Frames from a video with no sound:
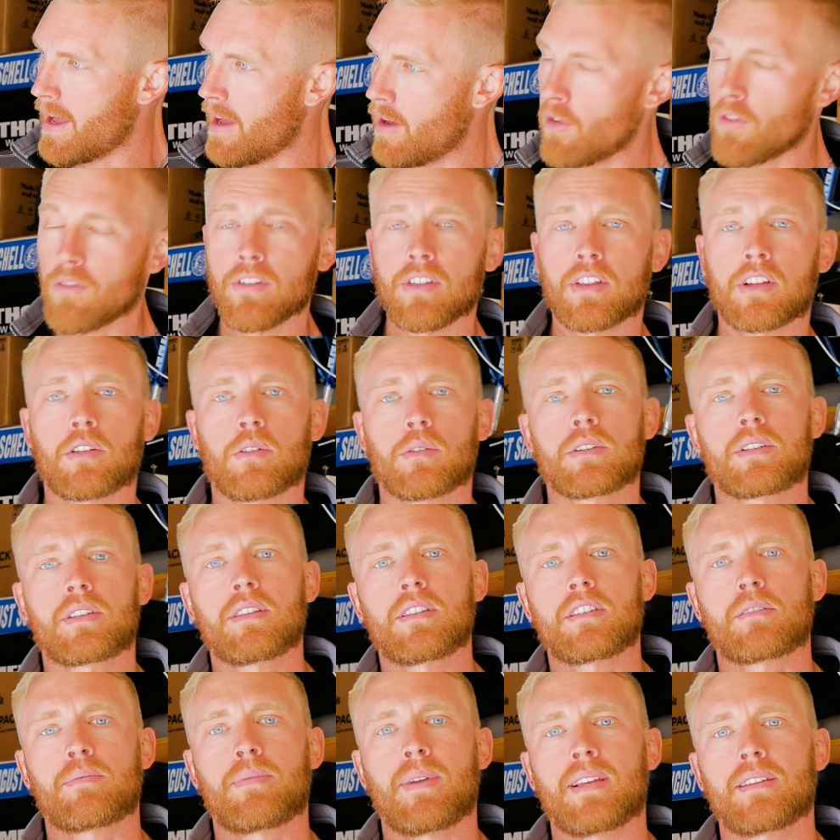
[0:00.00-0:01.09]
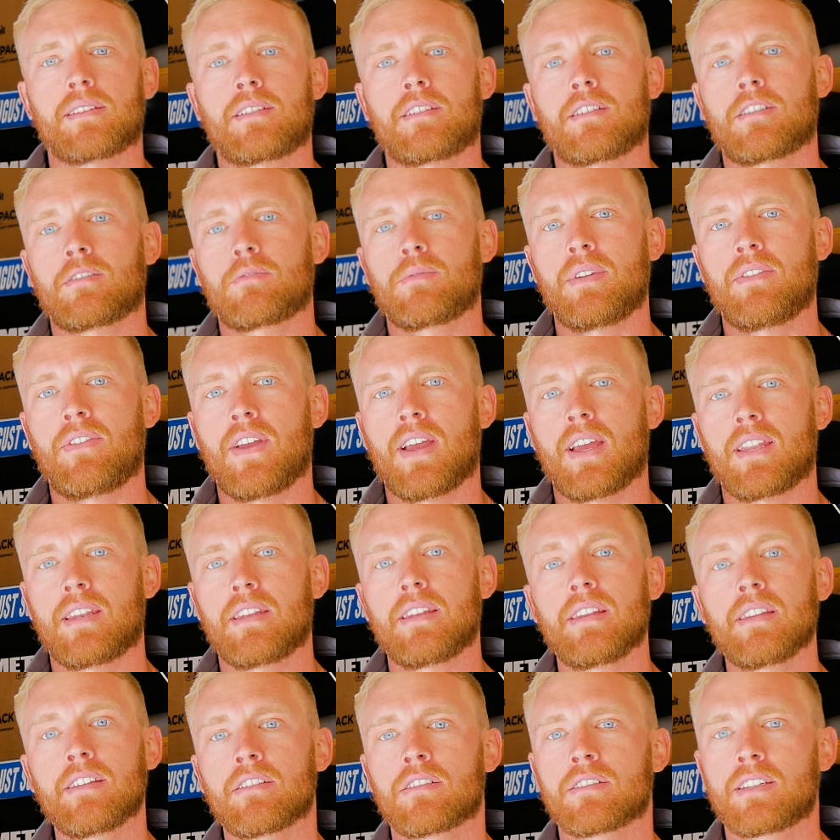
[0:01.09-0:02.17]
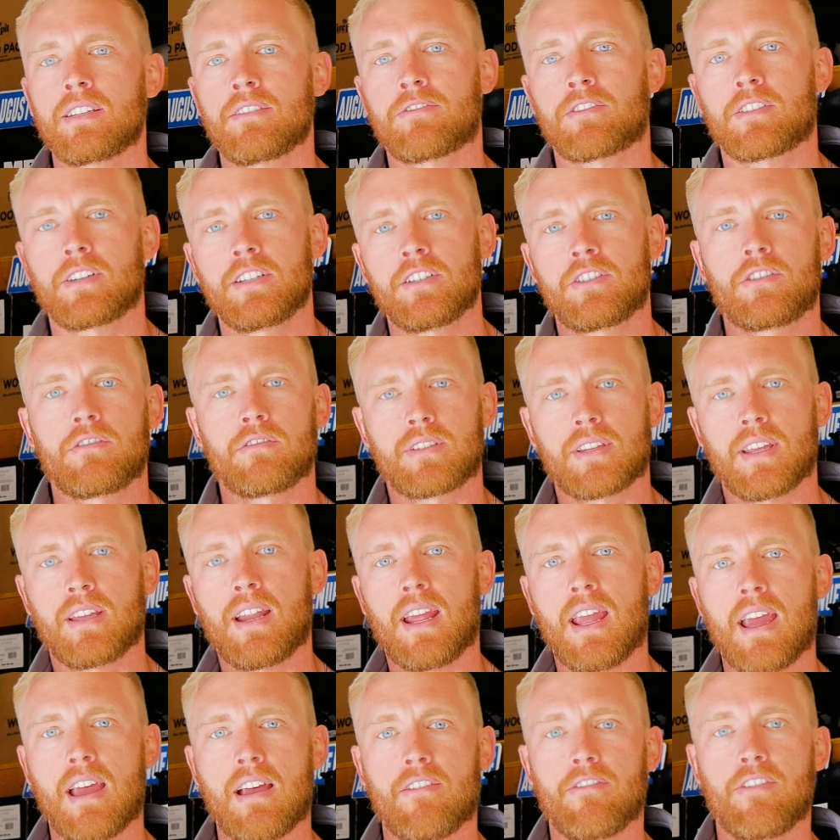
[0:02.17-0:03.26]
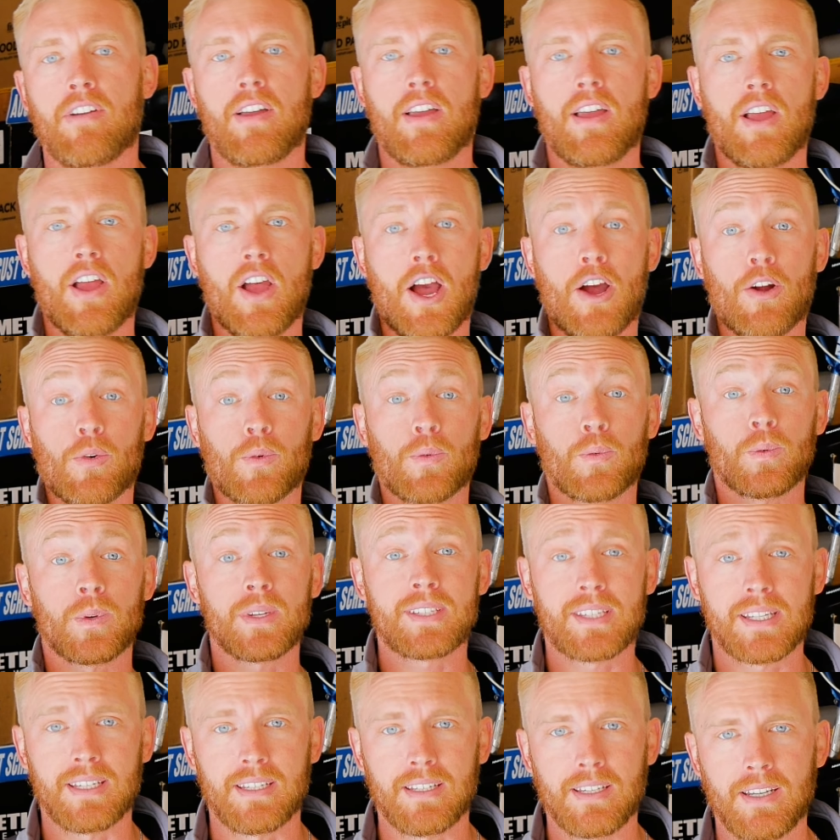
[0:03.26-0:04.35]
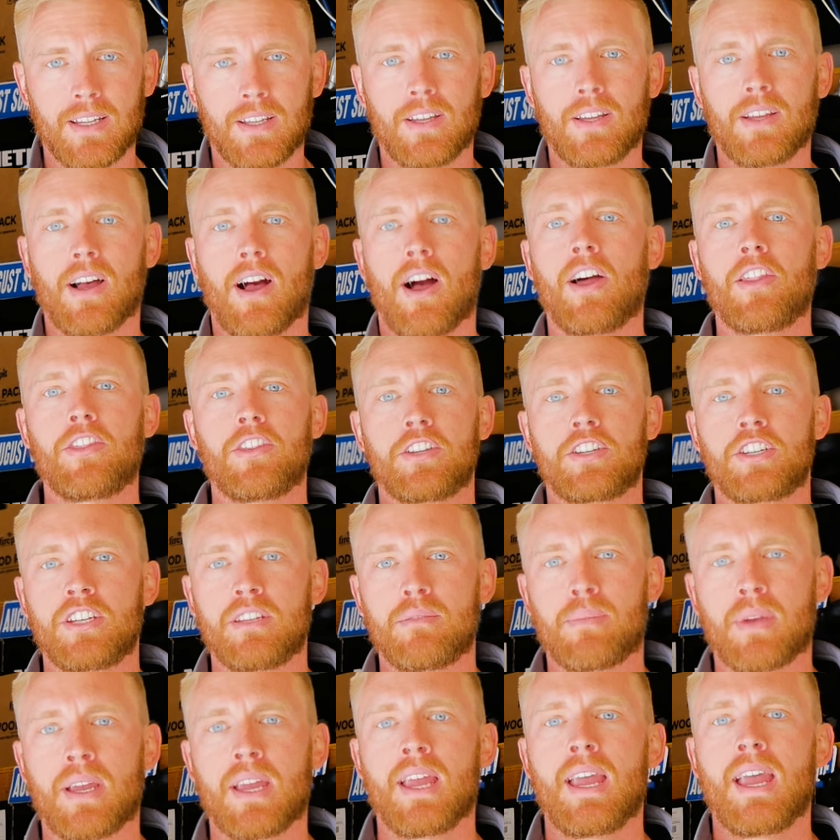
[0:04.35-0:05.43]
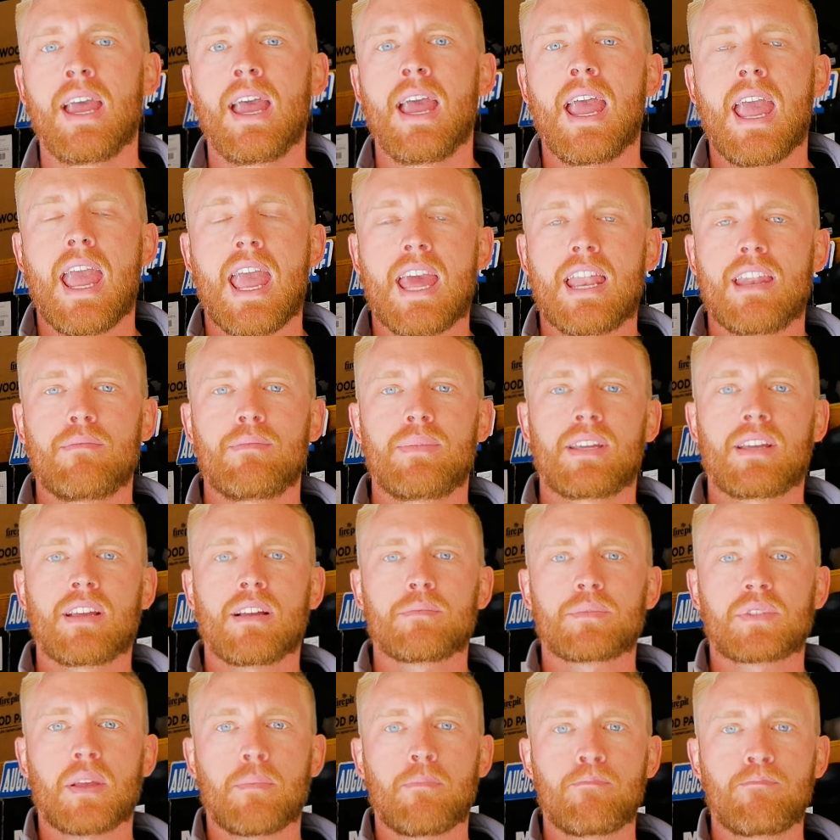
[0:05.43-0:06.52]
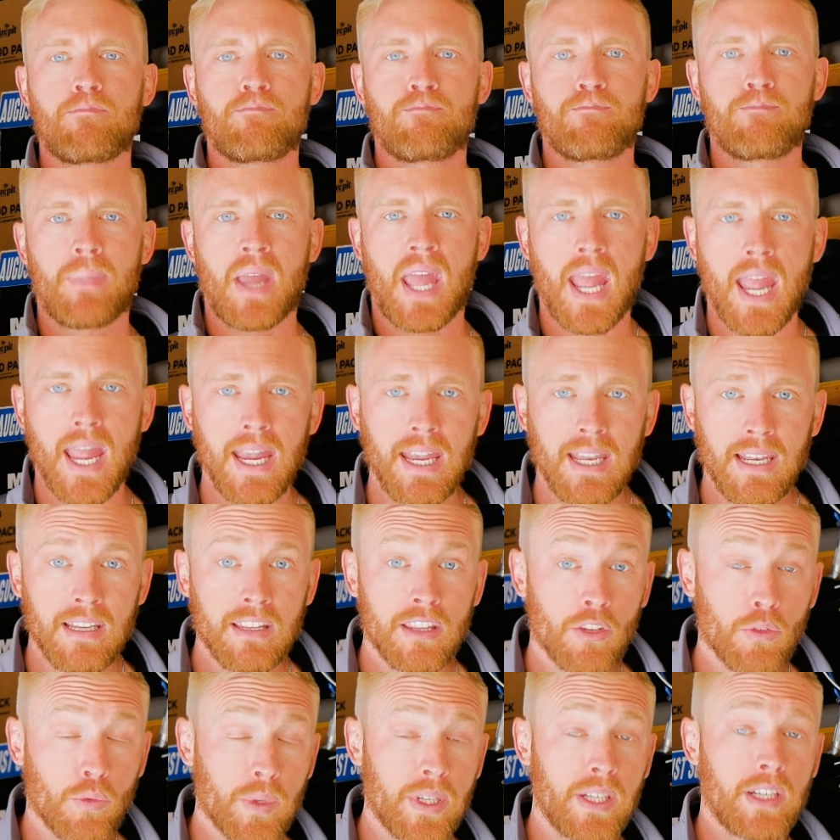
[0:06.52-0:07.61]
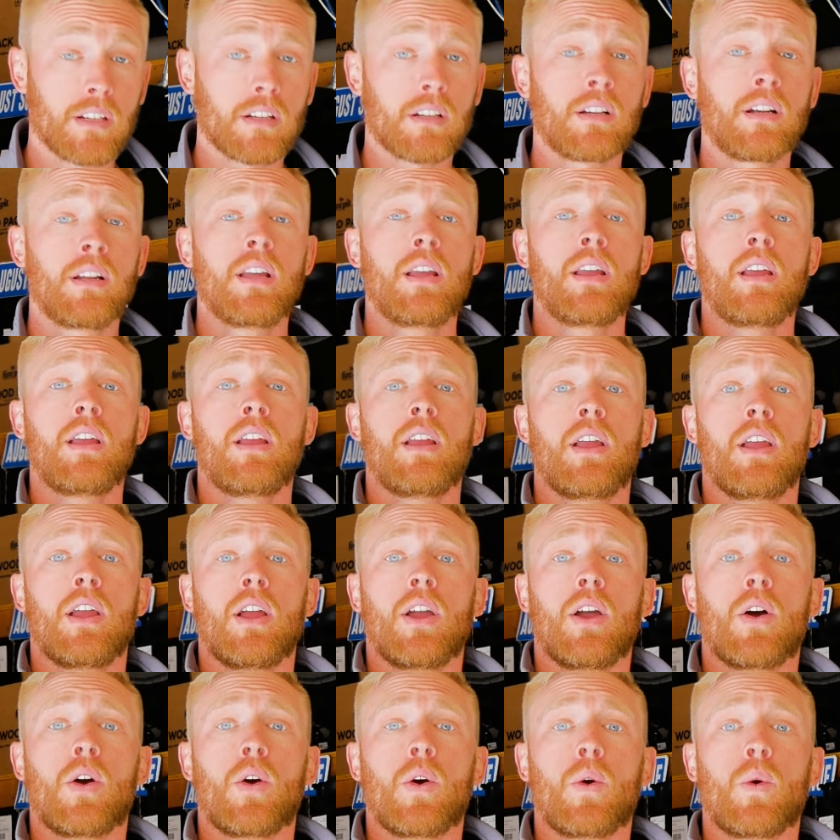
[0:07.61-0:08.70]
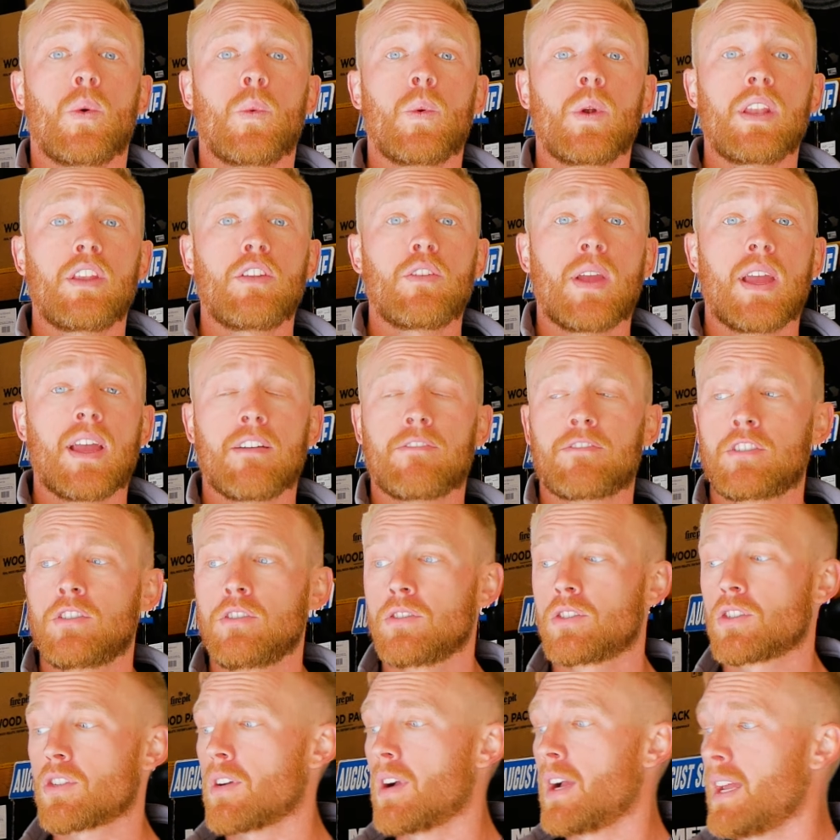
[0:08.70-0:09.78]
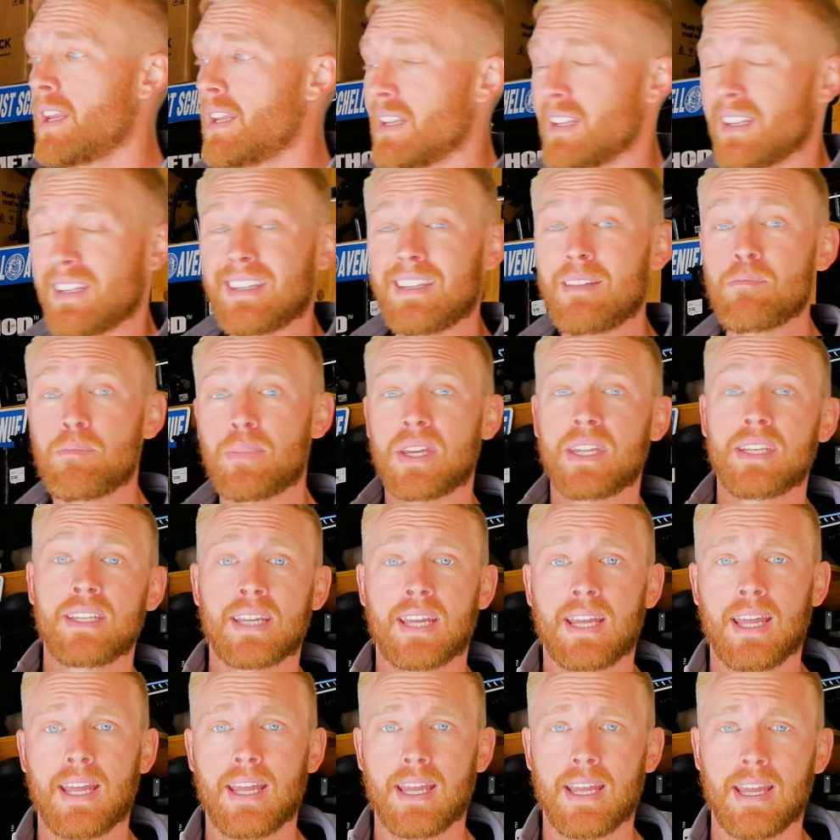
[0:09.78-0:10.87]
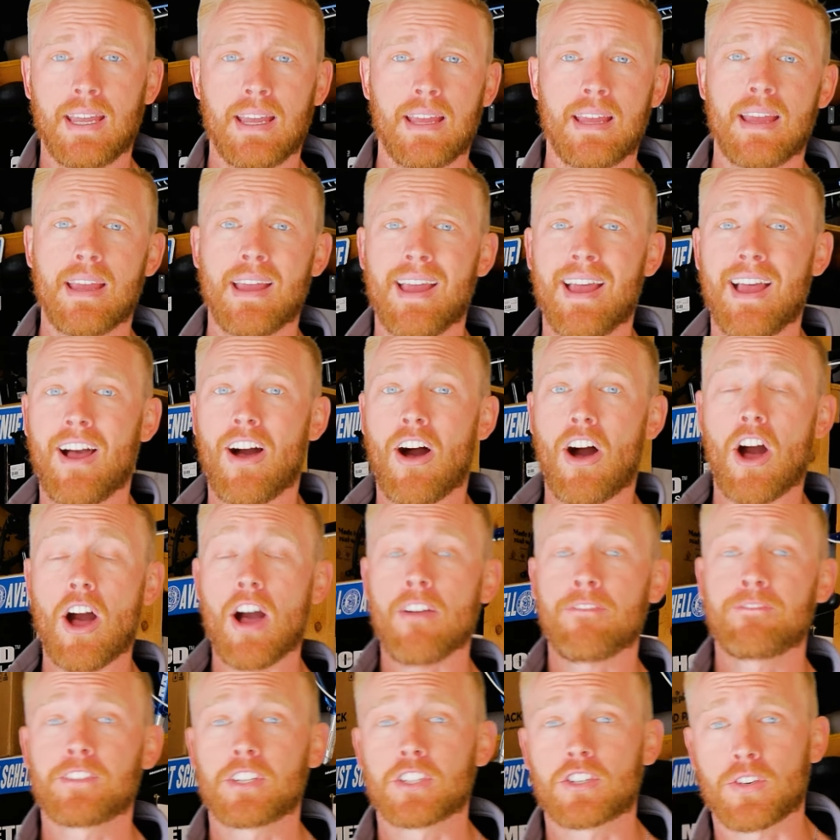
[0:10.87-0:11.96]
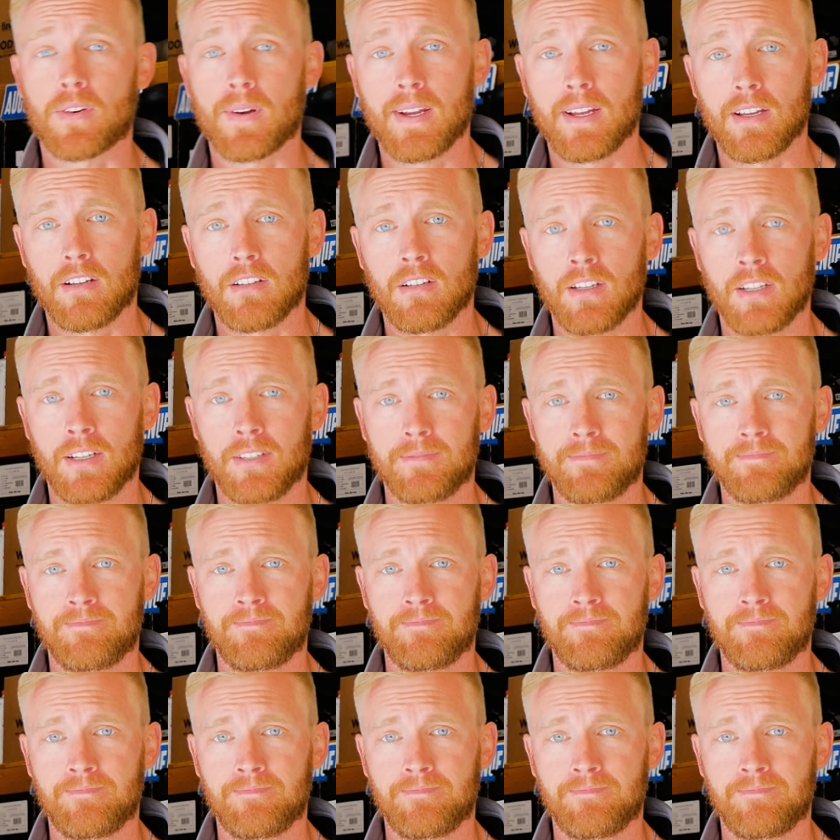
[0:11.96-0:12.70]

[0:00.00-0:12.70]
over the course of this past year, we've had little different issues that have arisen on the Jeep, and it becomes a pain in the rear when you have to try and limp it off the trail